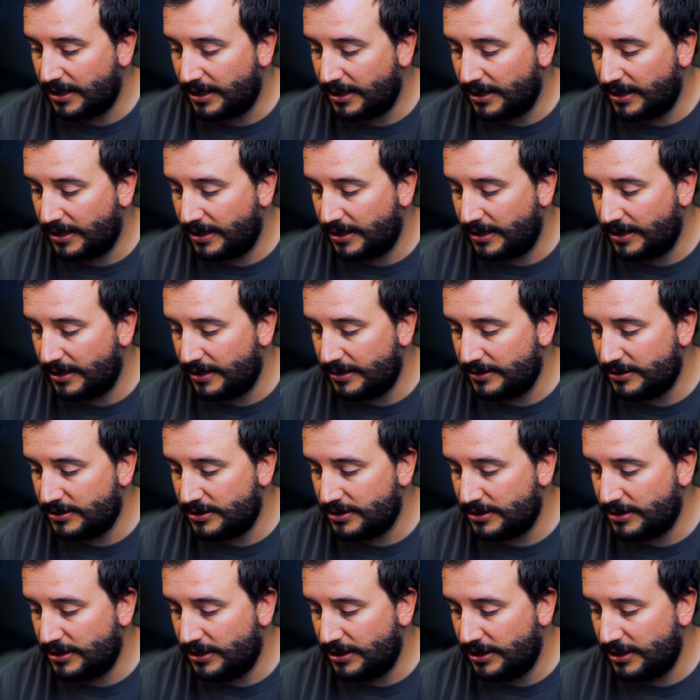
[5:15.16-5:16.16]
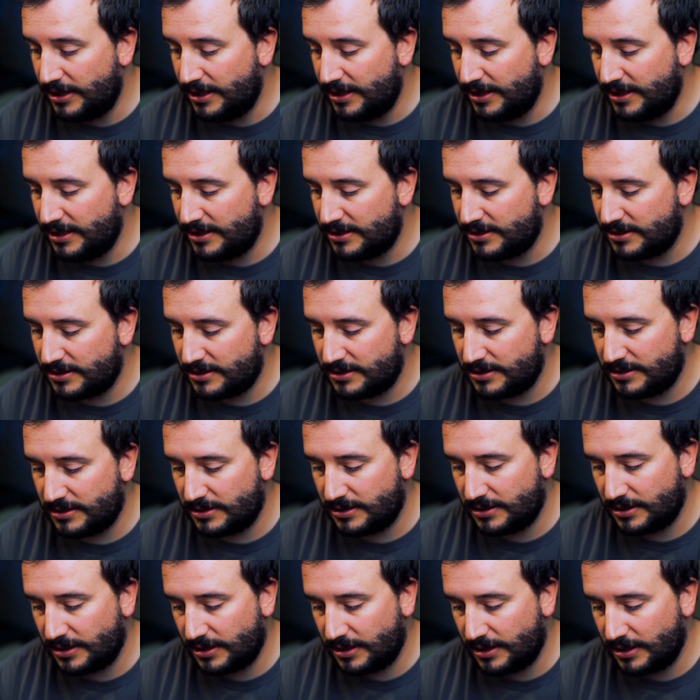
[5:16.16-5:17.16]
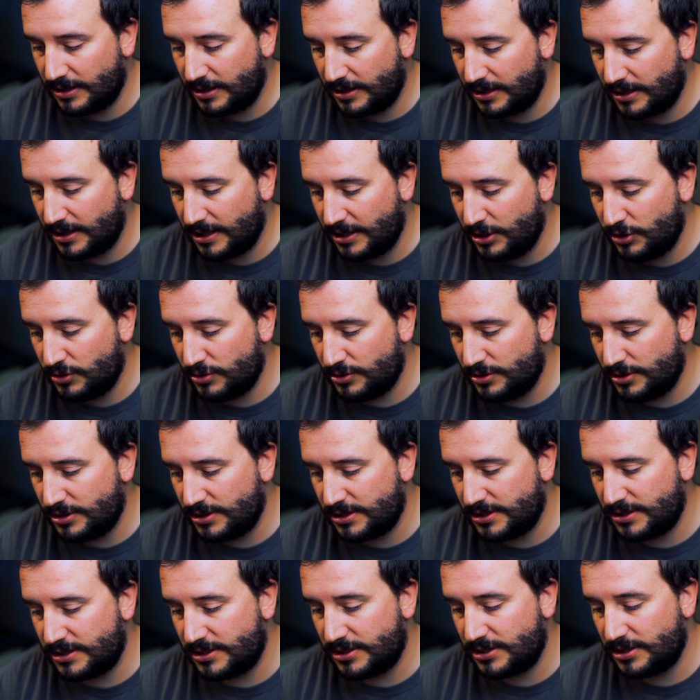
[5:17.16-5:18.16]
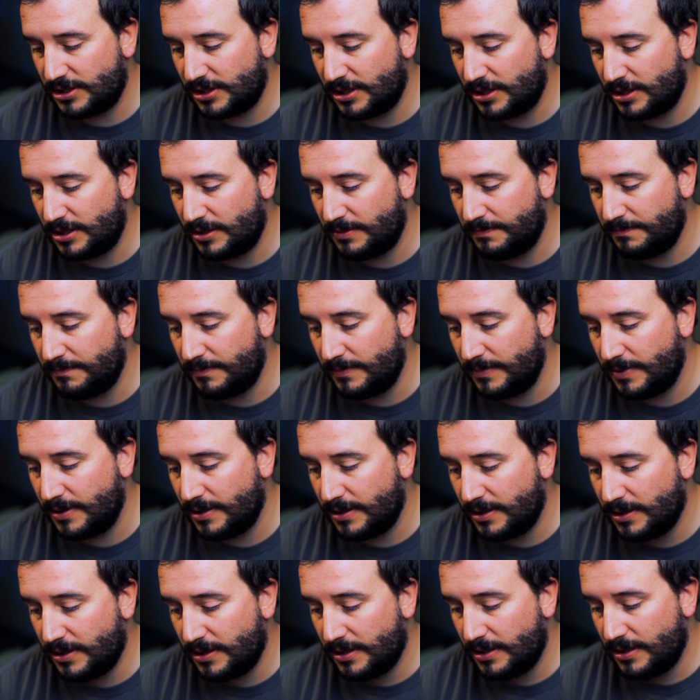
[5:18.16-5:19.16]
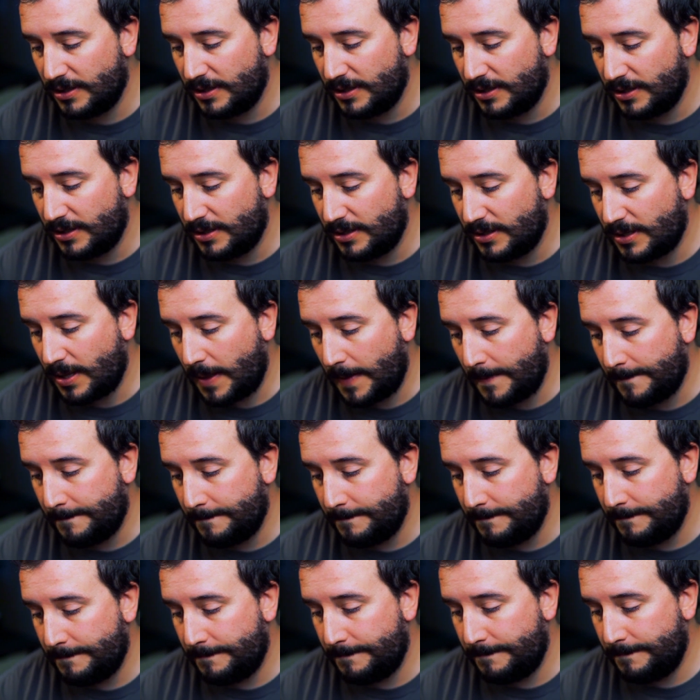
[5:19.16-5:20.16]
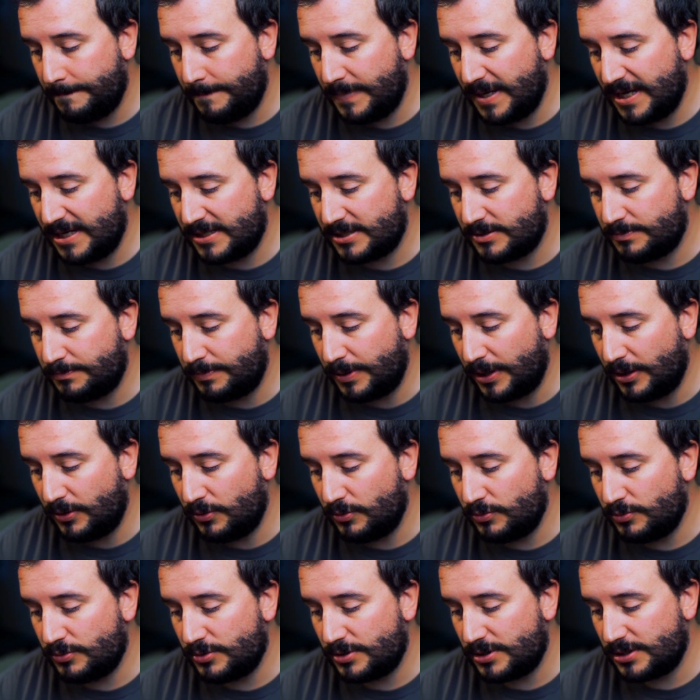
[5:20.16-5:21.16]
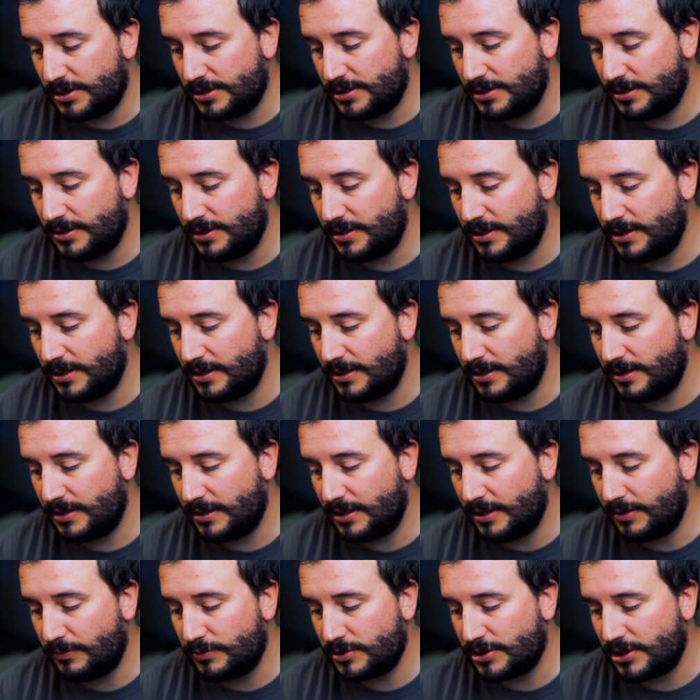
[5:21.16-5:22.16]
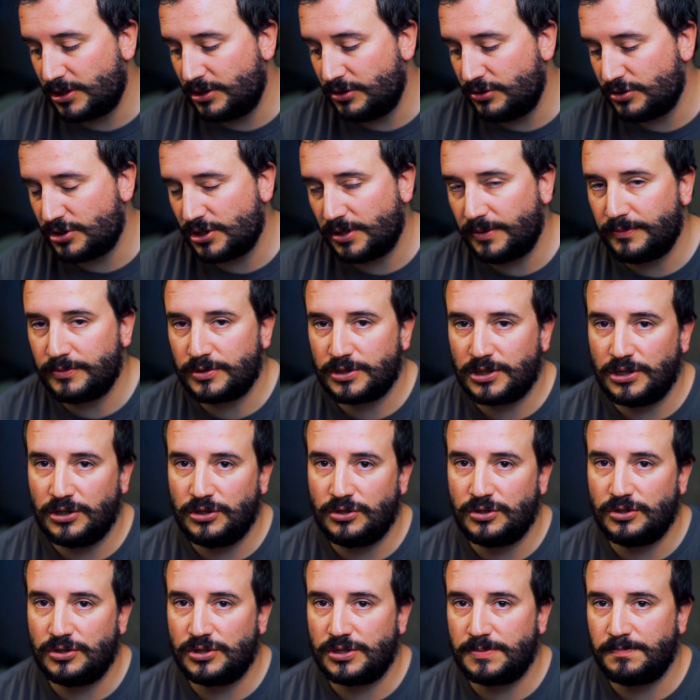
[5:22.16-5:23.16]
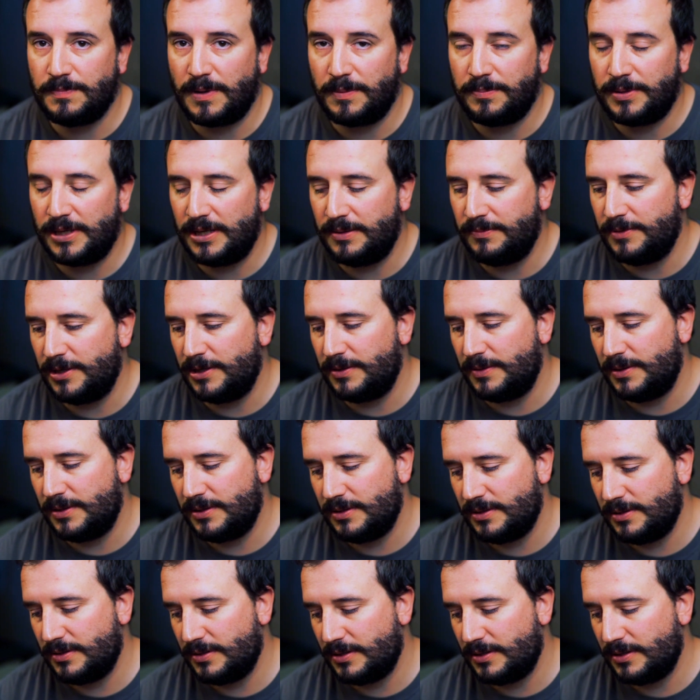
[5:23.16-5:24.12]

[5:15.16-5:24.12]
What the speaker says: and yes, I used some best pills that I was going to use. I was going to use my Bohemian